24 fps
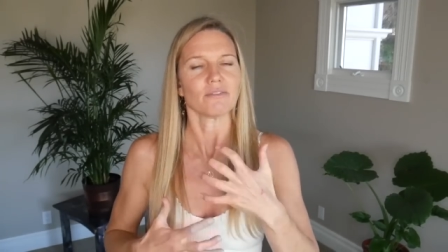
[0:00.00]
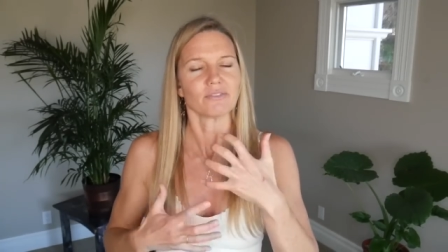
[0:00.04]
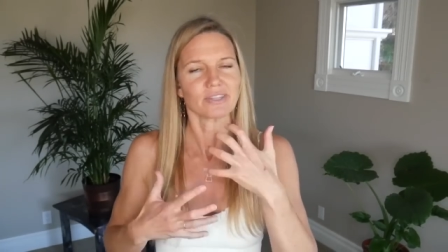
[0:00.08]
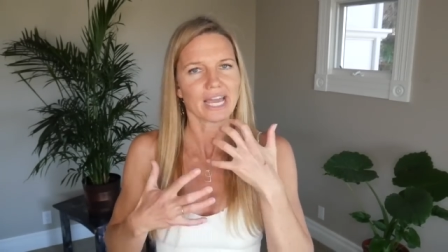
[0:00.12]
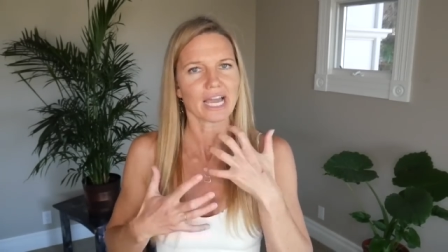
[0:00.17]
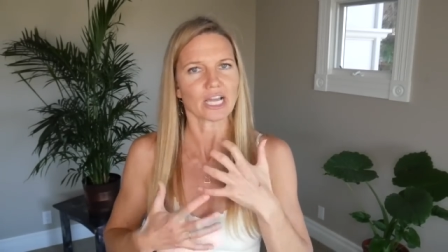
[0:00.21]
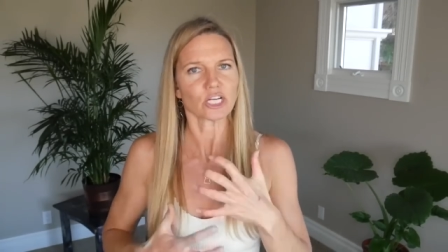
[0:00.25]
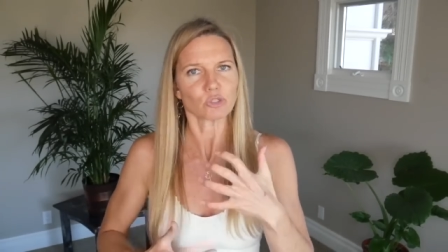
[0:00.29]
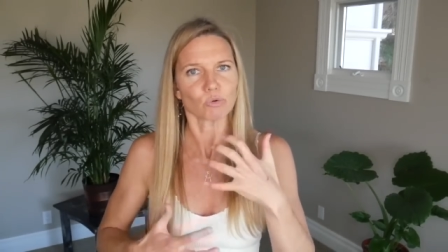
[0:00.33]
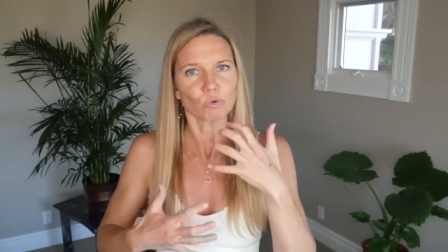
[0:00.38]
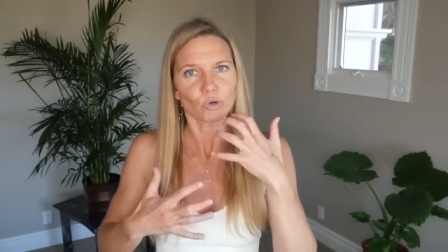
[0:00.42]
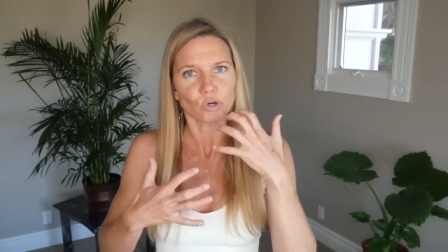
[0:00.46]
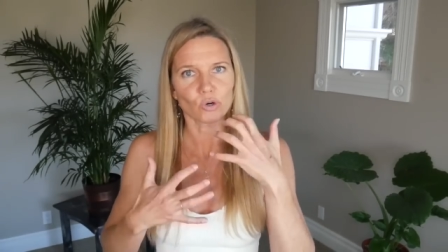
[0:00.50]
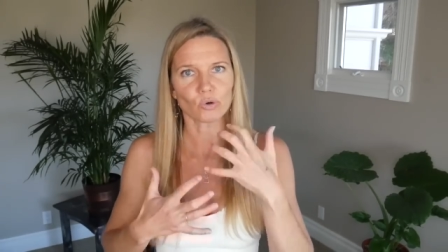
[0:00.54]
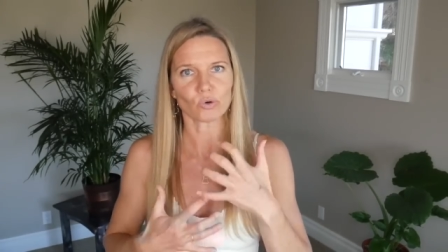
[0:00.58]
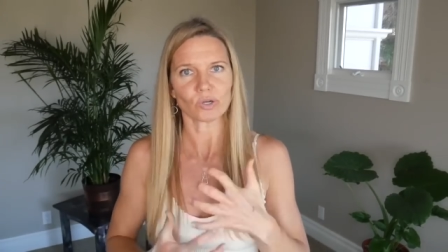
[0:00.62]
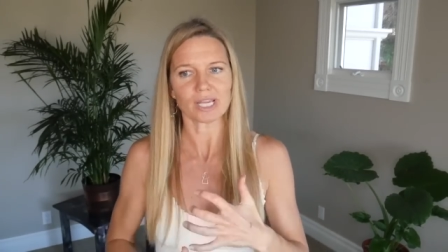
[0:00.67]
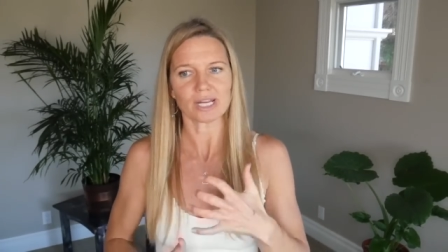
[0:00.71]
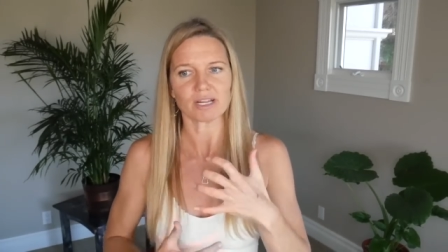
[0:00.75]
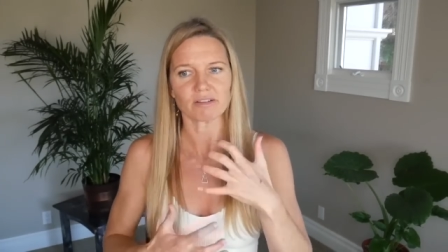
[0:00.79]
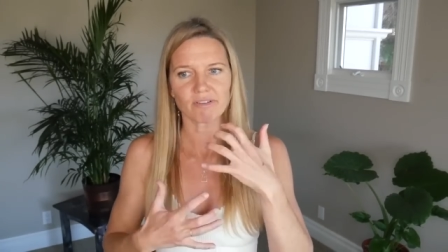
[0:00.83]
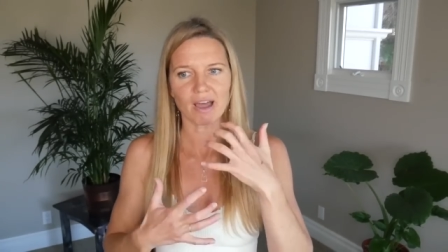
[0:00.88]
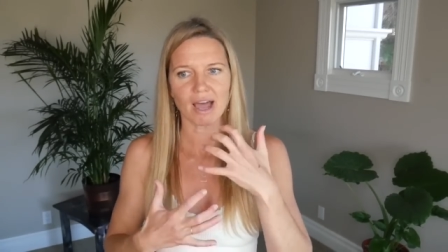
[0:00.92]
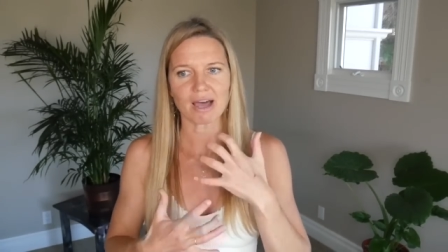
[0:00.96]
the actual
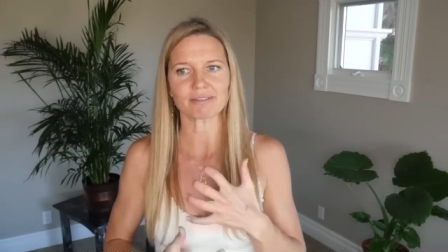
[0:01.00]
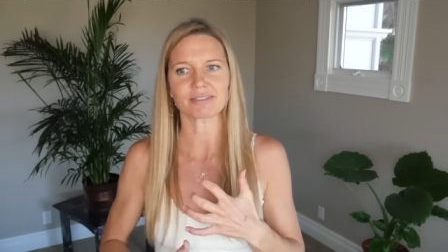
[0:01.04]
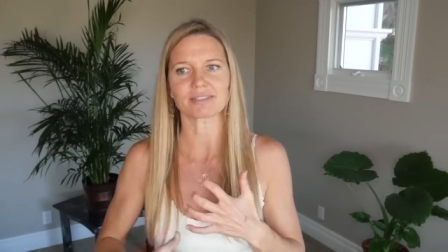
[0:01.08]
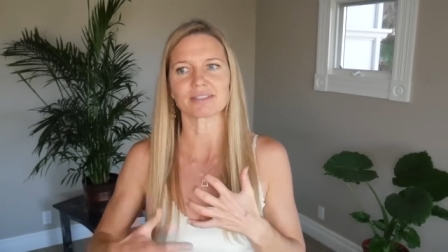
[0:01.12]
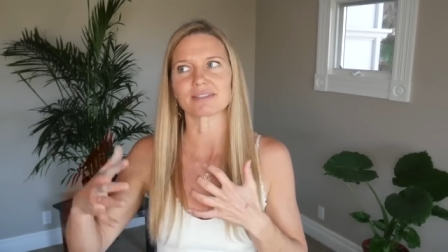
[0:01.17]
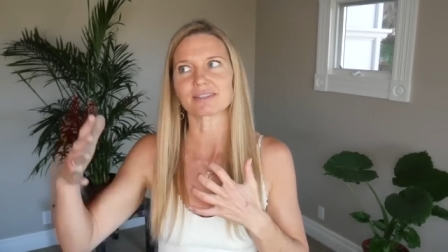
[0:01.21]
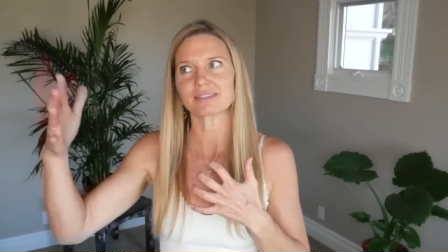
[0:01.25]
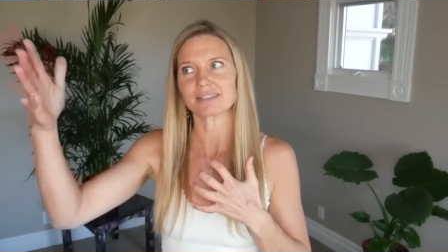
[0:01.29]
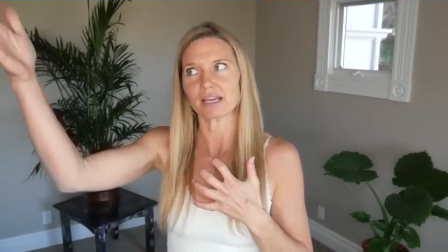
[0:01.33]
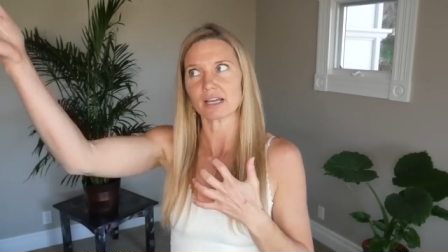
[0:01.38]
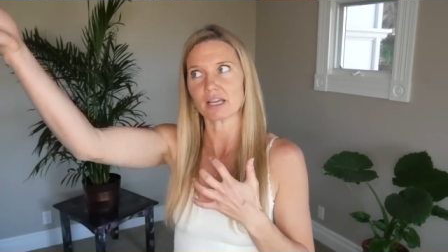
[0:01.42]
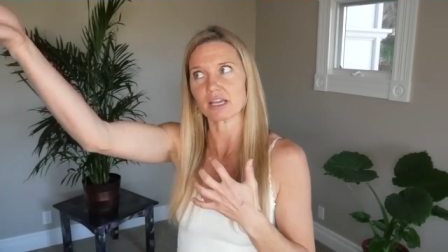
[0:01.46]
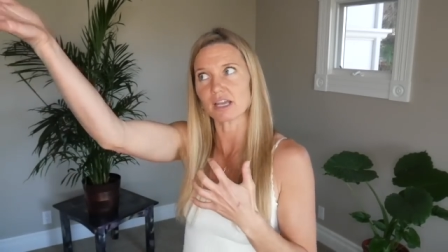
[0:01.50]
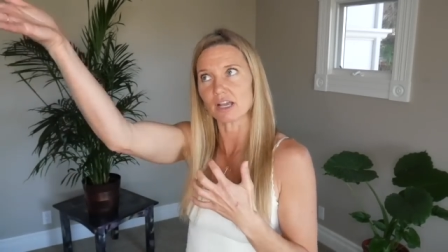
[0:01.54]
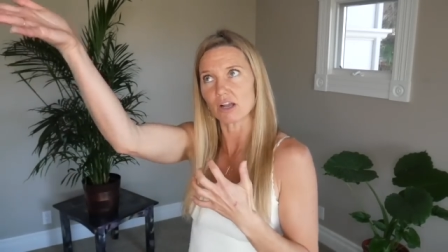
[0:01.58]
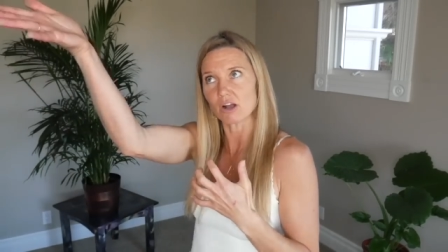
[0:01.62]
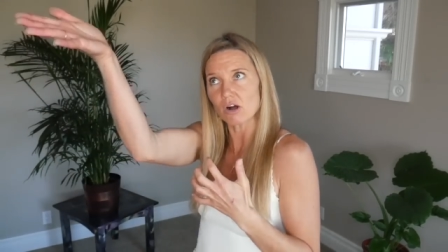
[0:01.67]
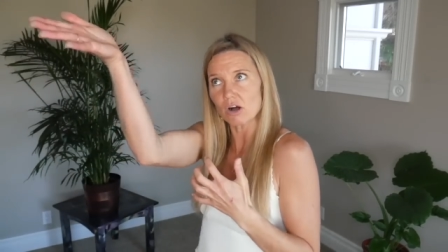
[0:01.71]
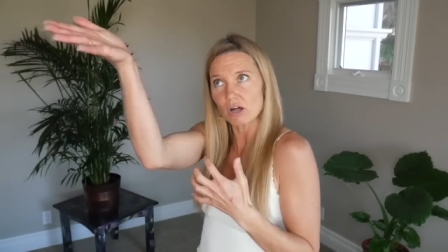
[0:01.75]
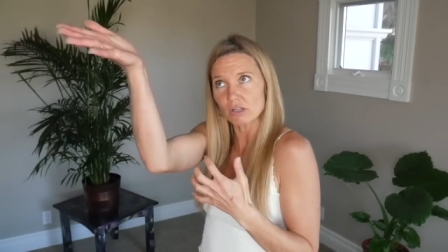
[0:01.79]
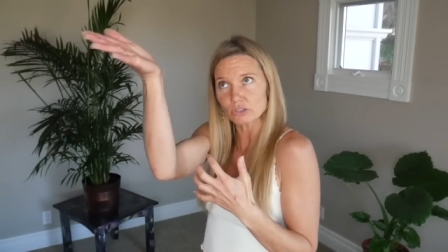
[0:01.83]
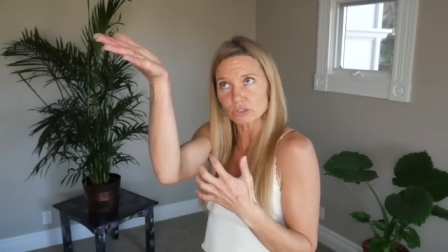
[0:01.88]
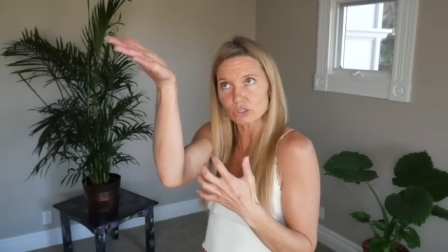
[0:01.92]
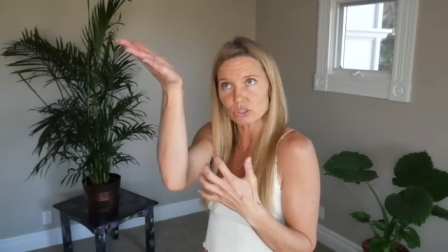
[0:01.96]
creative essence that can
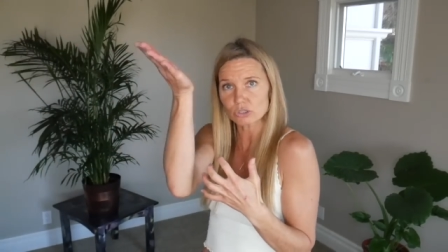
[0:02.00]
call a